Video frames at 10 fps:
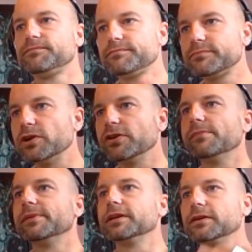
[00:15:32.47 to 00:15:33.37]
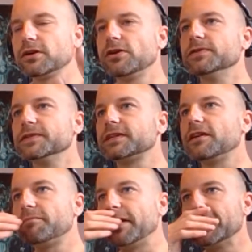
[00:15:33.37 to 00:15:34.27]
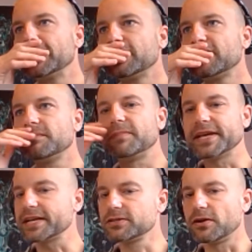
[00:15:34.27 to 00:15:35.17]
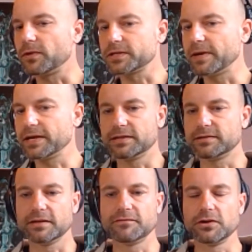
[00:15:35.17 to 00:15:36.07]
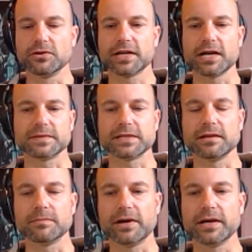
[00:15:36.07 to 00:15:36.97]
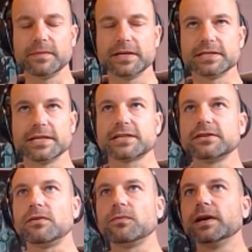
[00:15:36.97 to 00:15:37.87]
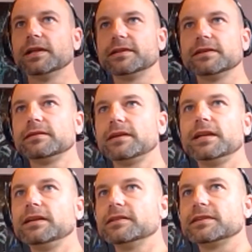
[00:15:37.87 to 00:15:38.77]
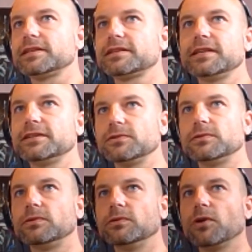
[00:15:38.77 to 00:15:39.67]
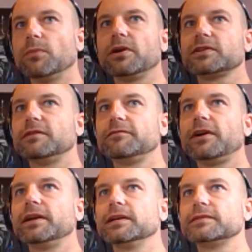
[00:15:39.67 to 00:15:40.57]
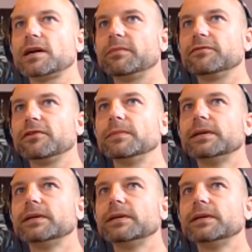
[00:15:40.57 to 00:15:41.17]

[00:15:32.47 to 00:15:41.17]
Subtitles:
programming and code and stuff, but that's not what's making Dev Fury come together by any means, and that's not where any of the success or roadblocks I'm finding is coming from.